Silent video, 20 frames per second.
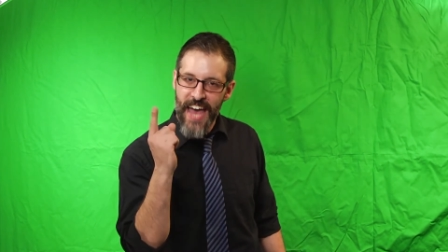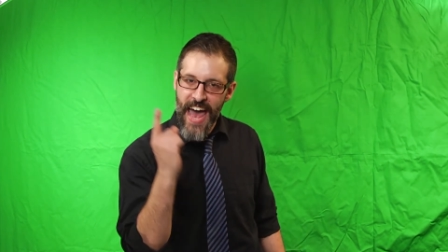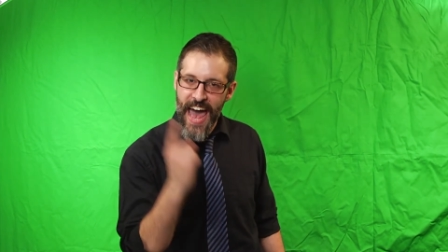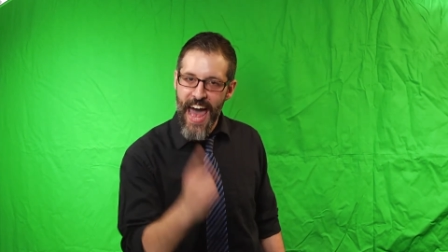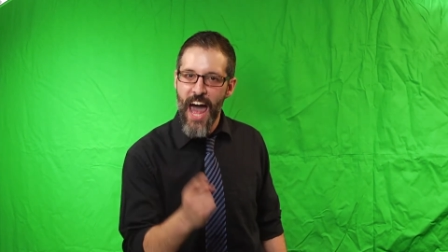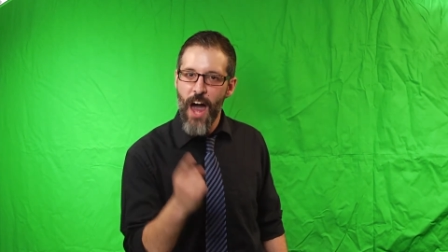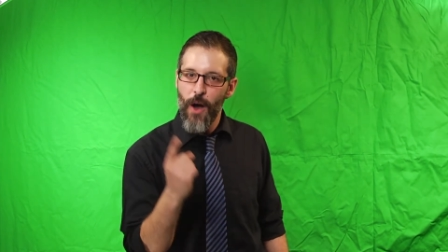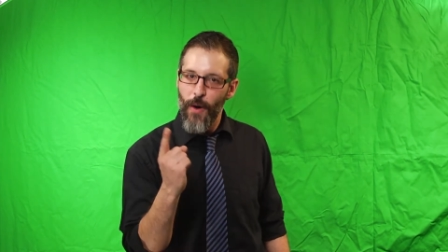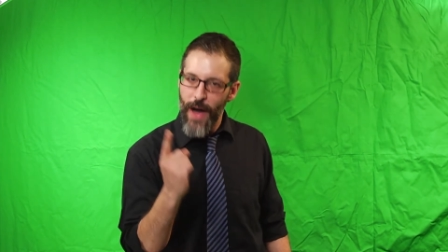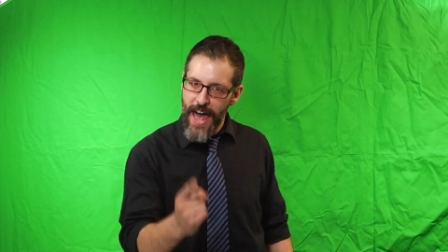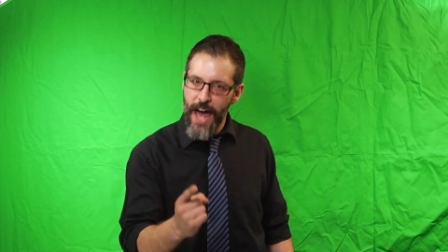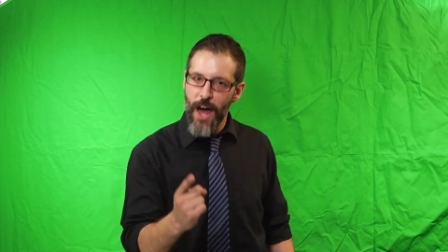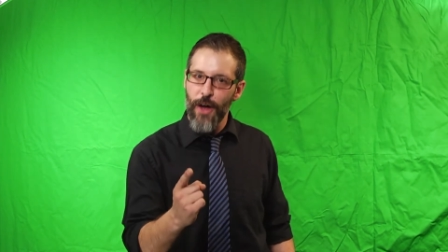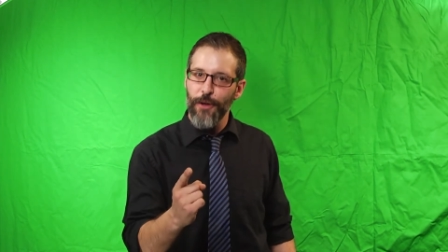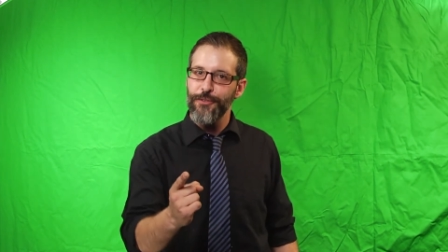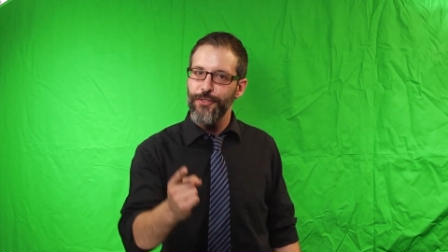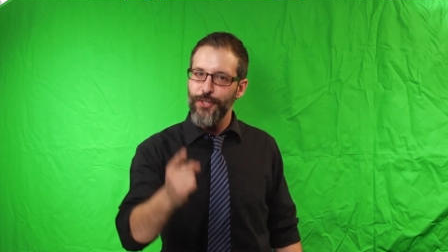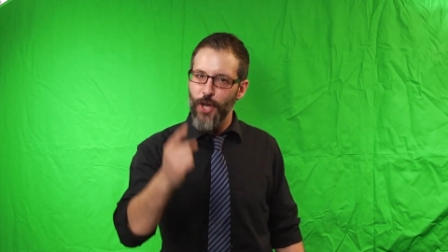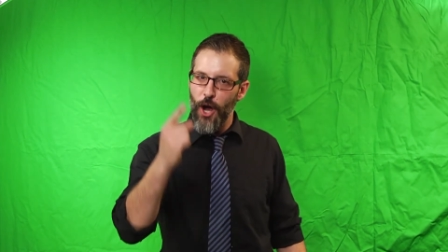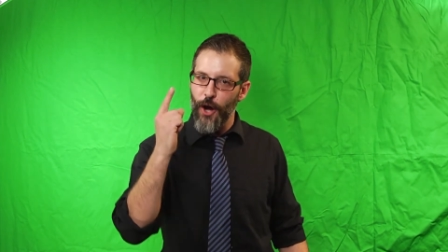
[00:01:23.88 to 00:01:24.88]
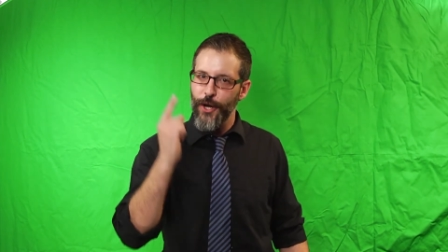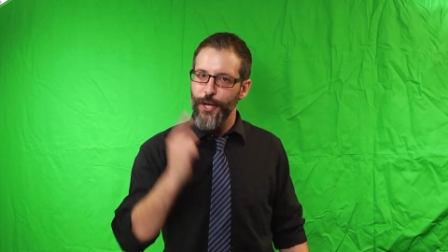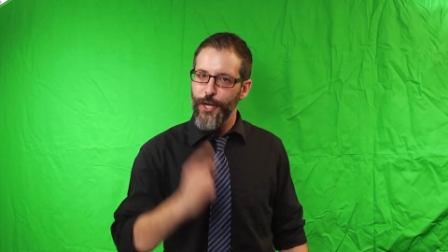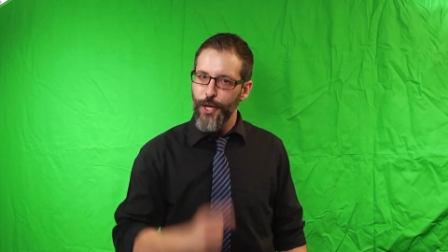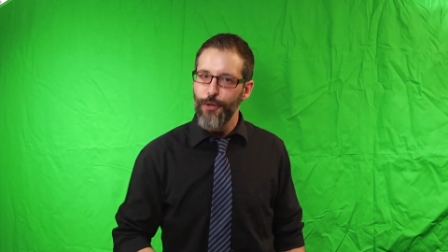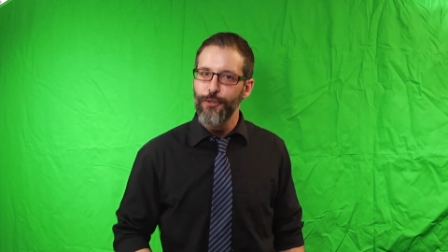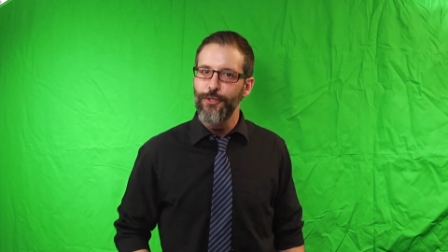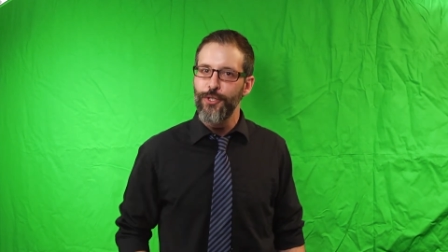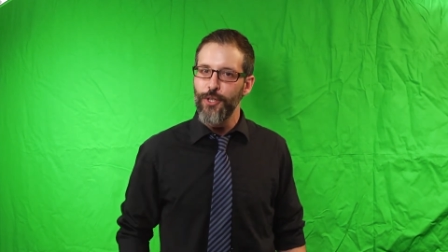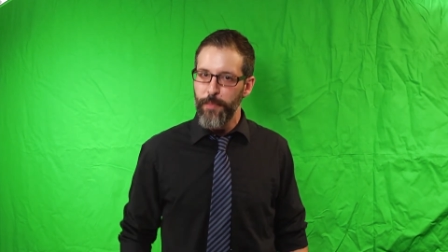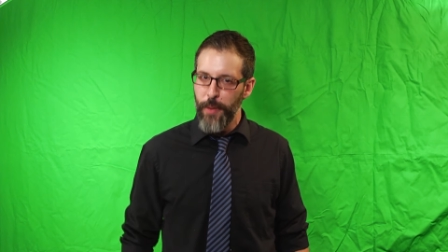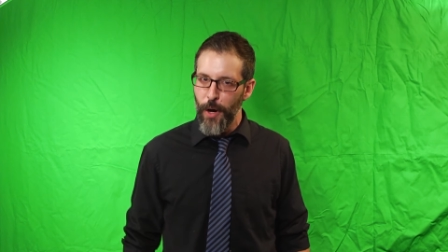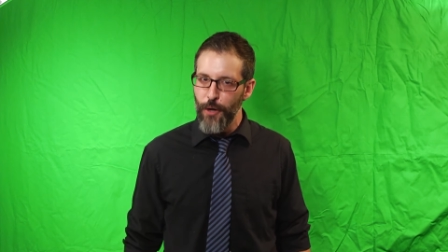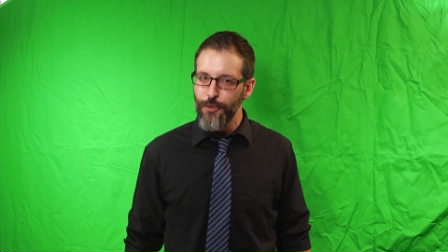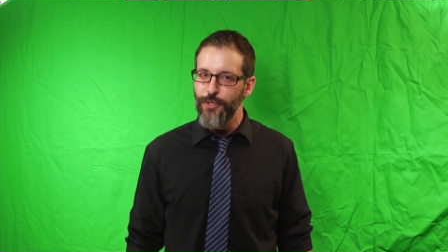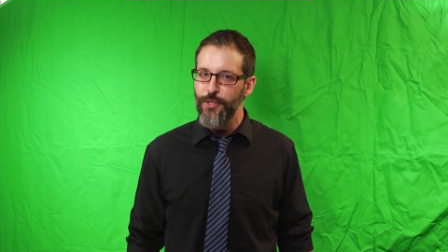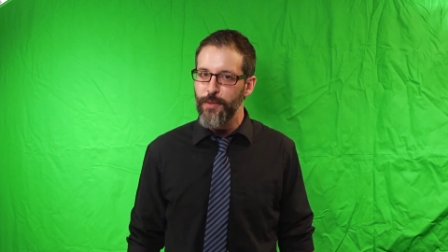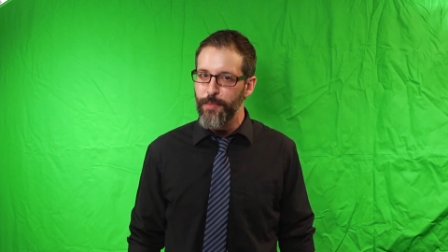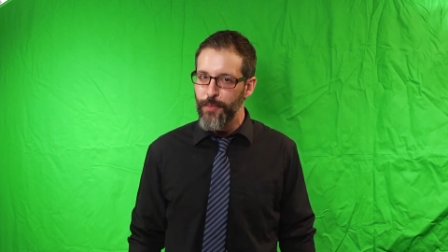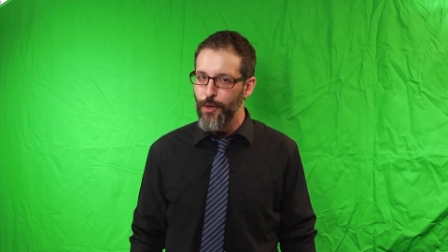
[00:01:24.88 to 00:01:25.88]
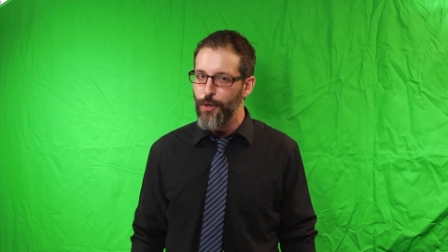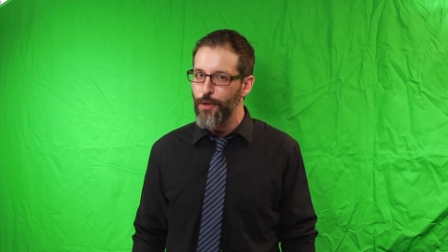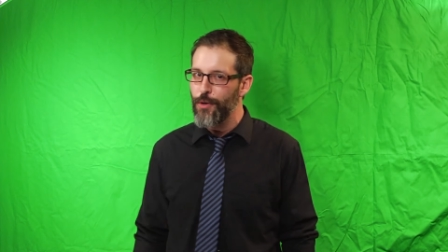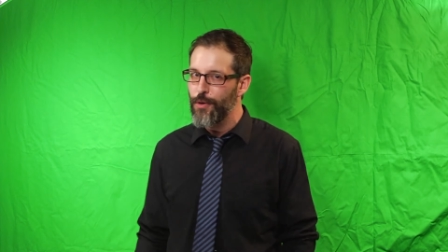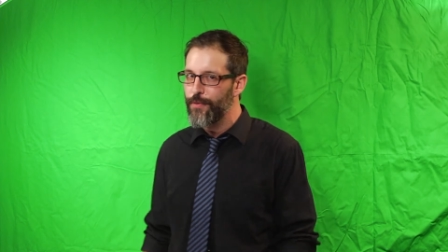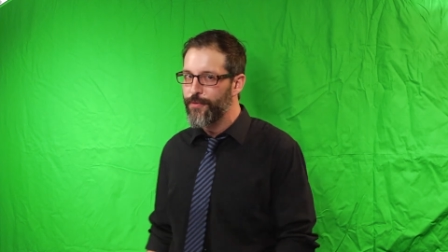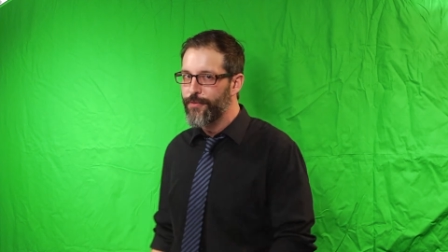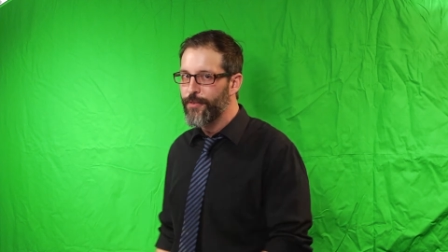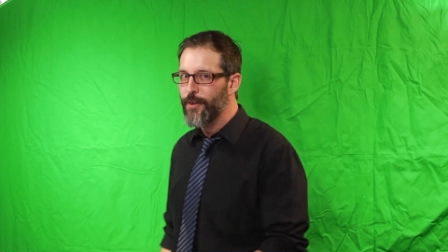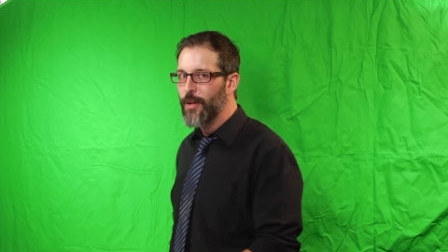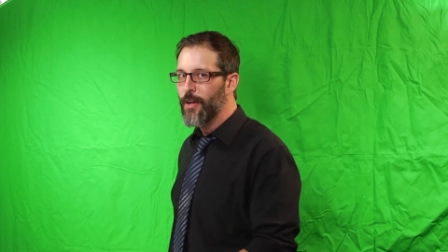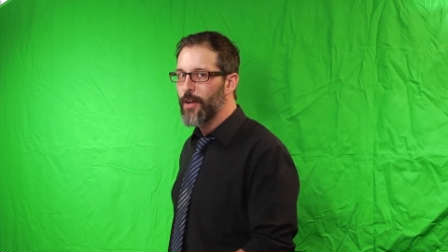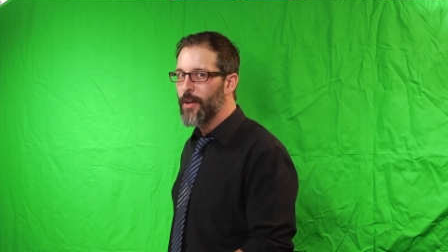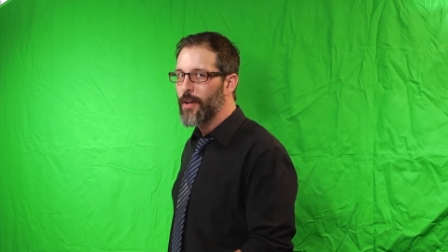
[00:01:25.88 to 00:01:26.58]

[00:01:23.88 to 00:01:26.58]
how else are you supposed to prove?